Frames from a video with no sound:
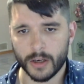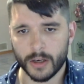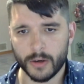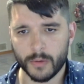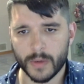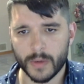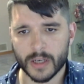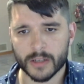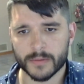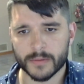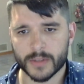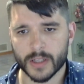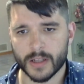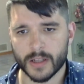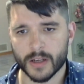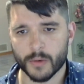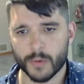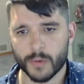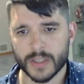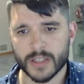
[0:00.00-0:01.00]
Welcome to another
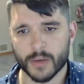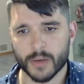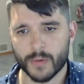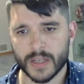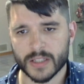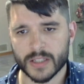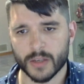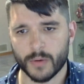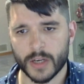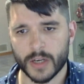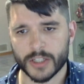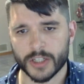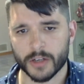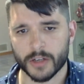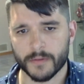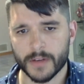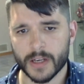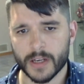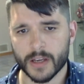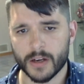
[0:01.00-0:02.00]
Wizard Wenzel Wageo
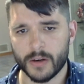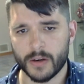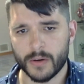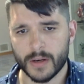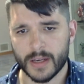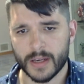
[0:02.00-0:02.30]
video.